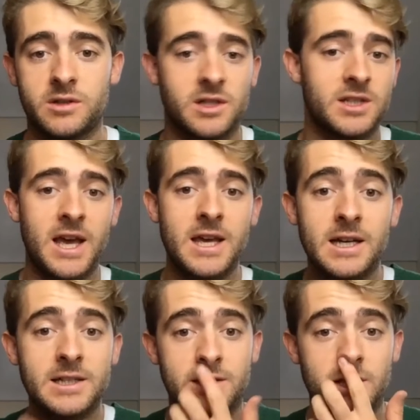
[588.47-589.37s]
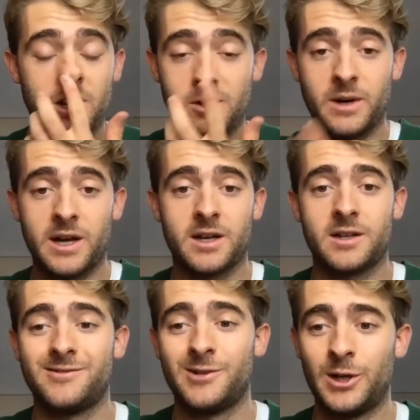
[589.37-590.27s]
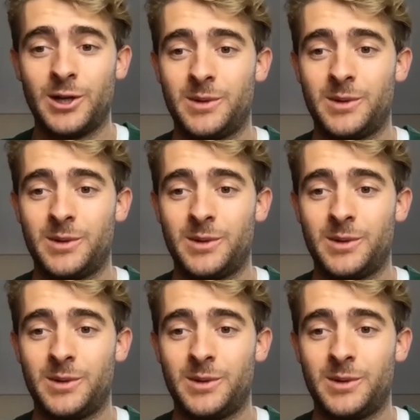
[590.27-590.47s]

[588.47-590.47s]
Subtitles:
because A, that's the only way it can